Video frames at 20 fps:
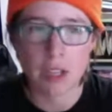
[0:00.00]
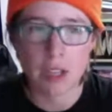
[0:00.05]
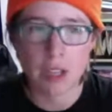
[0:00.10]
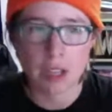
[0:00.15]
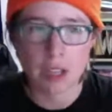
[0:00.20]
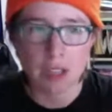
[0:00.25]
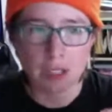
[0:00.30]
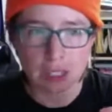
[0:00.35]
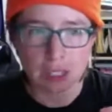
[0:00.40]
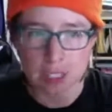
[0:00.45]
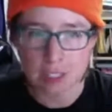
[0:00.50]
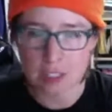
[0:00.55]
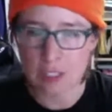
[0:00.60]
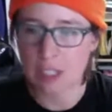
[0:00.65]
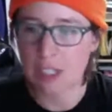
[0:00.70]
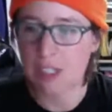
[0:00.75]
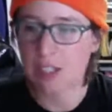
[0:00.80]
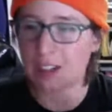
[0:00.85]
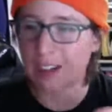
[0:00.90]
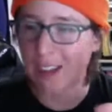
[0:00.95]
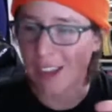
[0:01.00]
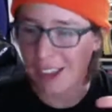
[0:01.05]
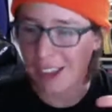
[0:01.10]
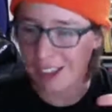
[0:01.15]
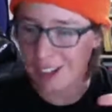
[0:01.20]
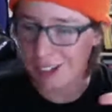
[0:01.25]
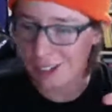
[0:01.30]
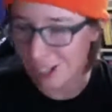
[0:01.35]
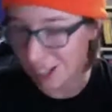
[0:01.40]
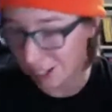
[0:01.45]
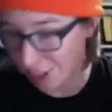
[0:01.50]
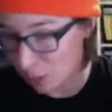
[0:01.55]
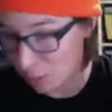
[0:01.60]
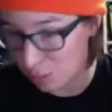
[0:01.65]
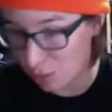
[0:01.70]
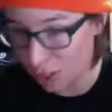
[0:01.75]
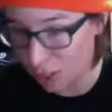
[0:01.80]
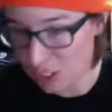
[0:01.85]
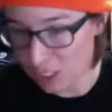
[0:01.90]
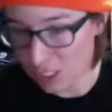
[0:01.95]
listening and the
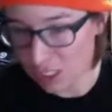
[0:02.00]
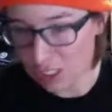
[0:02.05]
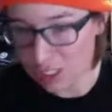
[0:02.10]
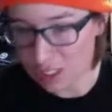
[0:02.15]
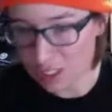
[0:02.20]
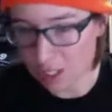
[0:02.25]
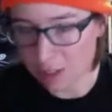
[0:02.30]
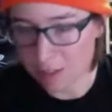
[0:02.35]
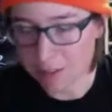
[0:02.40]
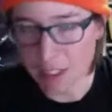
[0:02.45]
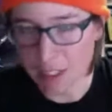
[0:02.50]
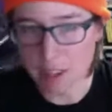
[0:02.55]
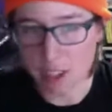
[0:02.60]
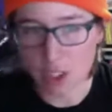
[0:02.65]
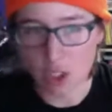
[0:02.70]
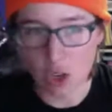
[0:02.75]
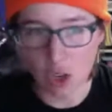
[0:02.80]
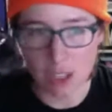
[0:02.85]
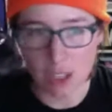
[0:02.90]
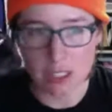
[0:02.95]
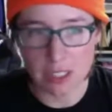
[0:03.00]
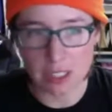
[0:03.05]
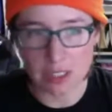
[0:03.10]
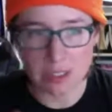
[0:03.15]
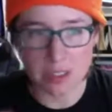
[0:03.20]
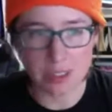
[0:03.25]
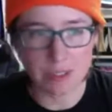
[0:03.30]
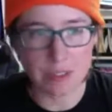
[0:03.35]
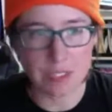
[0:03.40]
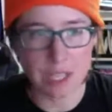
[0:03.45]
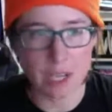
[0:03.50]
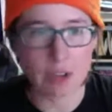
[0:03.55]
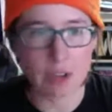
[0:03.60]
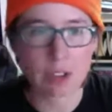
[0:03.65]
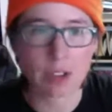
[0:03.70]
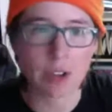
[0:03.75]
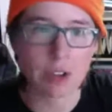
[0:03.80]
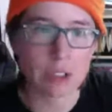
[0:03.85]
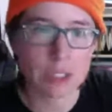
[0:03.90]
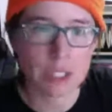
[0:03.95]
project itself in the context of sound
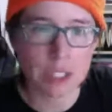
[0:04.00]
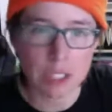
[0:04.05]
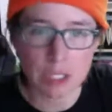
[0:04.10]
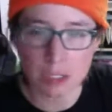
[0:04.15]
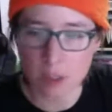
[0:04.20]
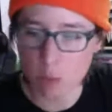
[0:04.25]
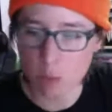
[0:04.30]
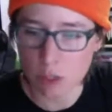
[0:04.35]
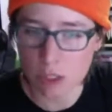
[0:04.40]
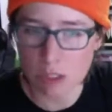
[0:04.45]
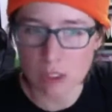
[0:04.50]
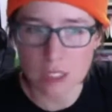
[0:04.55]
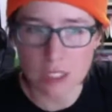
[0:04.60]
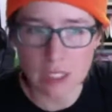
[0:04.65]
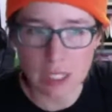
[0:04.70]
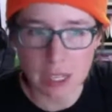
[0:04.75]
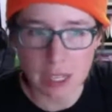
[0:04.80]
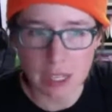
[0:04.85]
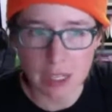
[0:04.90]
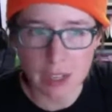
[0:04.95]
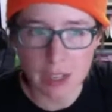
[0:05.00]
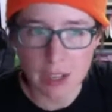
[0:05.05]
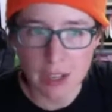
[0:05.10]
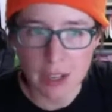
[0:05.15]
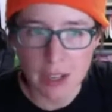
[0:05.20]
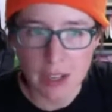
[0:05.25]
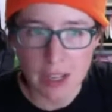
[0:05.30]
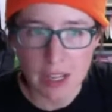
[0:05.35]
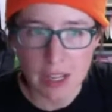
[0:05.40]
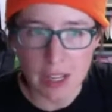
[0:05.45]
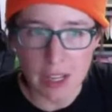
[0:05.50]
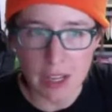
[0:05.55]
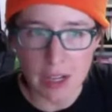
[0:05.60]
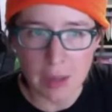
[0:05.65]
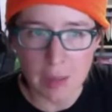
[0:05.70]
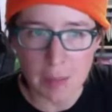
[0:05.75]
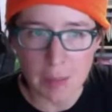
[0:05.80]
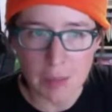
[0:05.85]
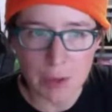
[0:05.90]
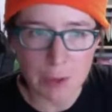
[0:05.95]
ecology in the world today.
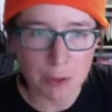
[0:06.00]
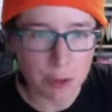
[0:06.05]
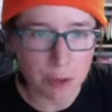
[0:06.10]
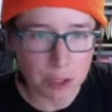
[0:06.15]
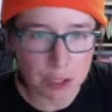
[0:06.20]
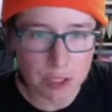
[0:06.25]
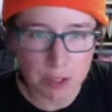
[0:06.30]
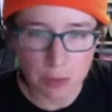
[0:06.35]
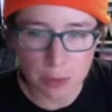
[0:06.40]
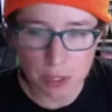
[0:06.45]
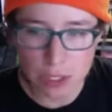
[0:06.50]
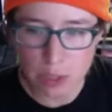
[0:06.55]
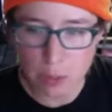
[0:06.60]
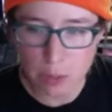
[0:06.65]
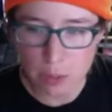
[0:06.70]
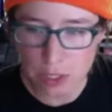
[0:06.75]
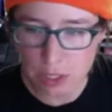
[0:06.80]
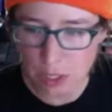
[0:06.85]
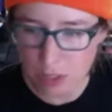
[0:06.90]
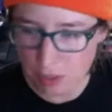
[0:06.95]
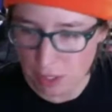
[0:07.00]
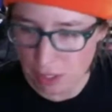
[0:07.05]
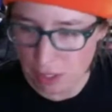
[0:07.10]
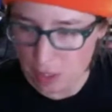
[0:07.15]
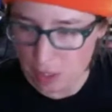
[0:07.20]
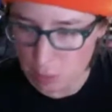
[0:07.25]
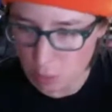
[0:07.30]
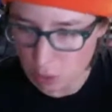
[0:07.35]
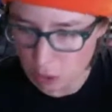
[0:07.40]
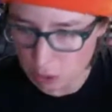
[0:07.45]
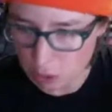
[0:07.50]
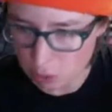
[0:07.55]
The first of which I think is one of